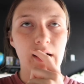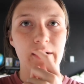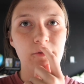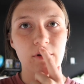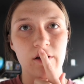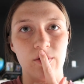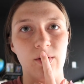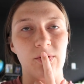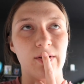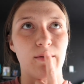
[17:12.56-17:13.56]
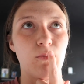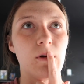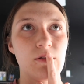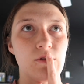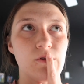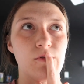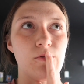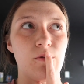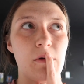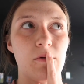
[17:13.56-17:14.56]
I don't know if I want
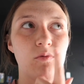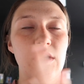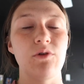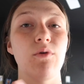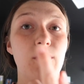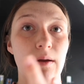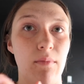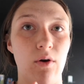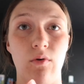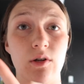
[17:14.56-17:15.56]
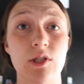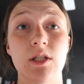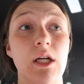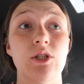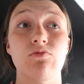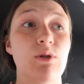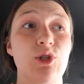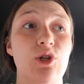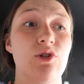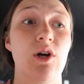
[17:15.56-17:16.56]
to redo a rainbow or just like
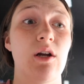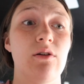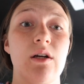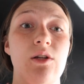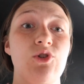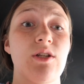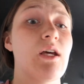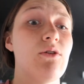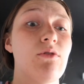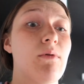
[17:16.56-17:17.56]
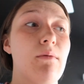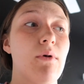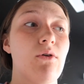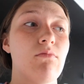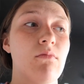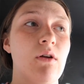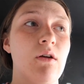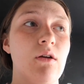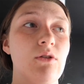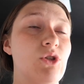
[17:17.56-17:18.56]
switch to genre and just kill the rainbow.
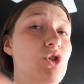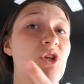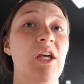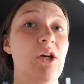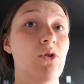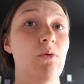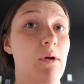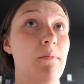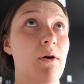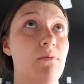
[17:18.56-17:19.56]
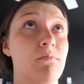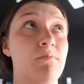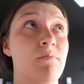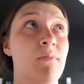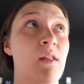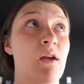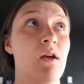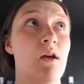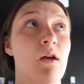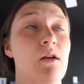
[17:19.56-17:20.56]
Just kill the rainbow.
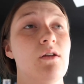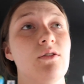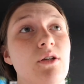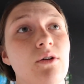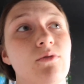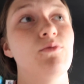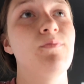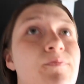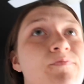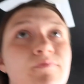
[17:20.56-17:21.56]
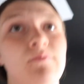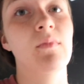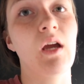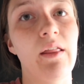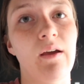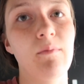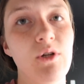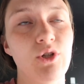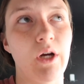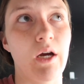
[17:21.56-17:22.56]
So I think I'm
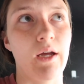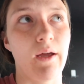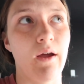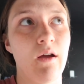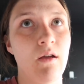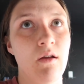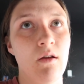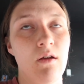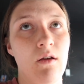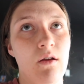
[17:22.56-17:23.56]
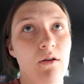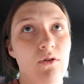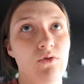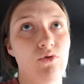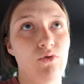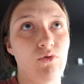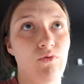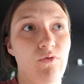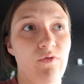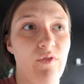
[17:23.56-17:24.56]
gonna try to
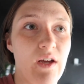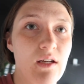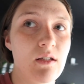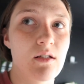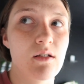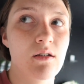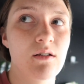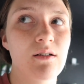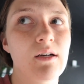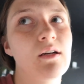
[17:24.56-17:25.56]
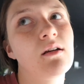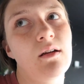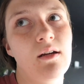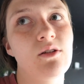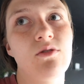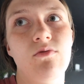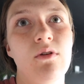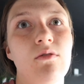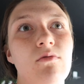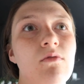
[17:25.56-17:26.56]
fix, I just don't
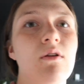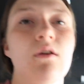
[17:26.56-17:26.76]
know.